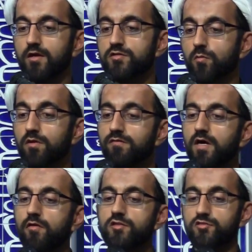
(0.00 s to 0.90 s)
So one of
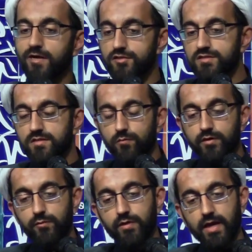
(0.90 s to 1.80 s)
the other strategies that
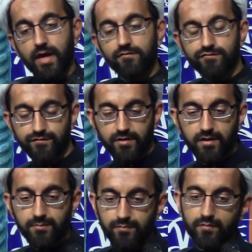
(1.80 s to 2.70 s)
we have
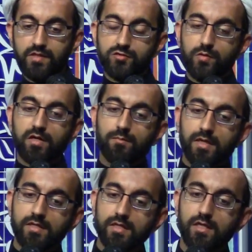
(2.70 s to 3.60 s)
that's
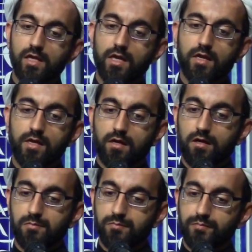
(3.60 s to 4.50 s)
recommended,
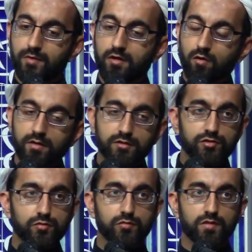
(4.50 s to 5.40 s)
according
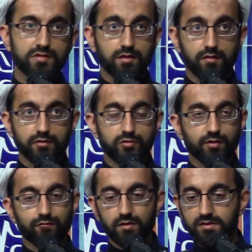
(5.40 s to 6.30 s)
to the scholars who
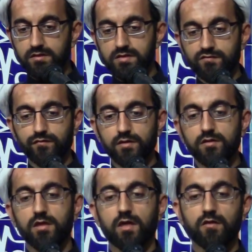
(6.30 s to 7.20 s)
have worked in this
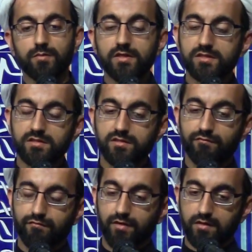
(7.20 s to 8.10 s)
field on the basis
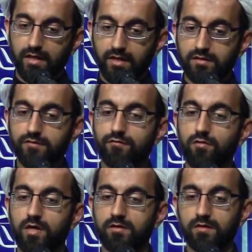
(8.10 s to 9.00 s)
of the ayat of the
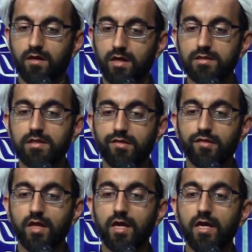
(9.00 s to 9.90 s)
Quran and the ahadith,